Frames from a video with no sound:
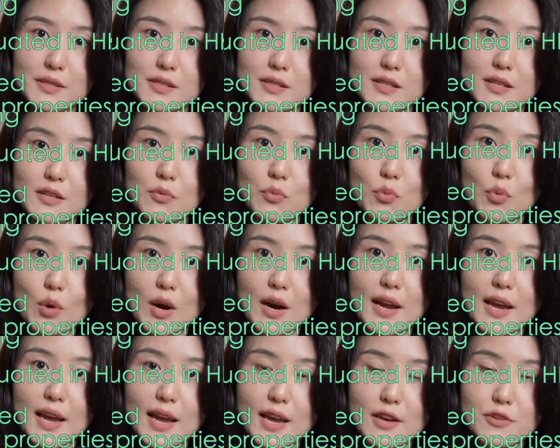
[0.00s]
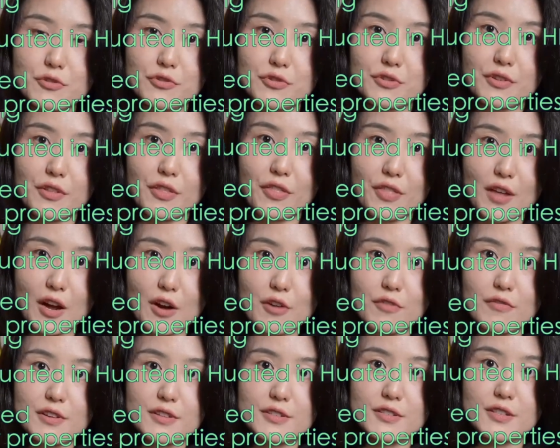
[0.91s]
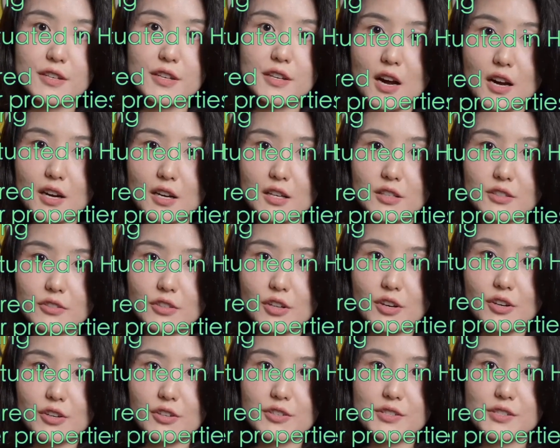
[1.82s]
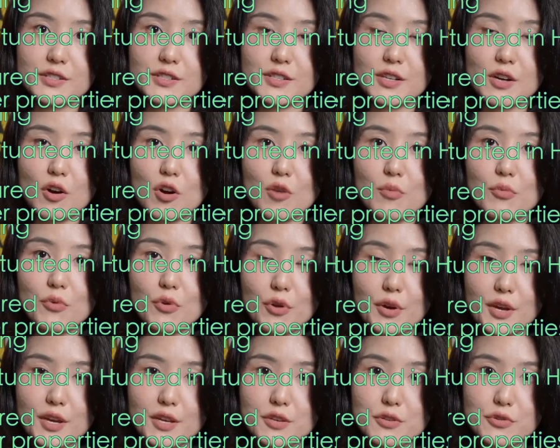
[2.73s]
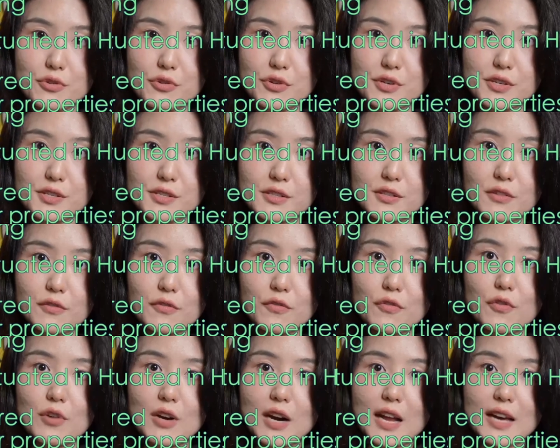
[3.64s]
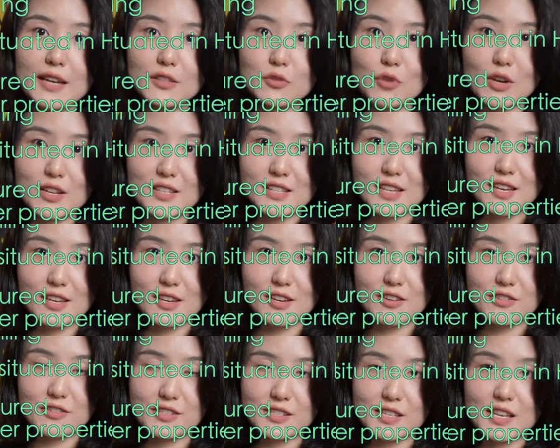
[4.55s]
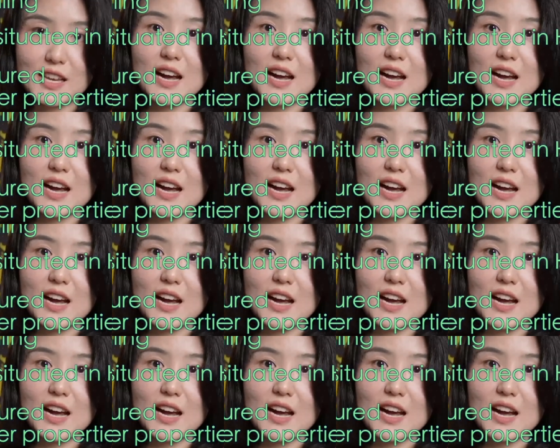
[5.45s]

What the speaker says: the 100,000 Hong Kong dollars home loan interest for like 20 years,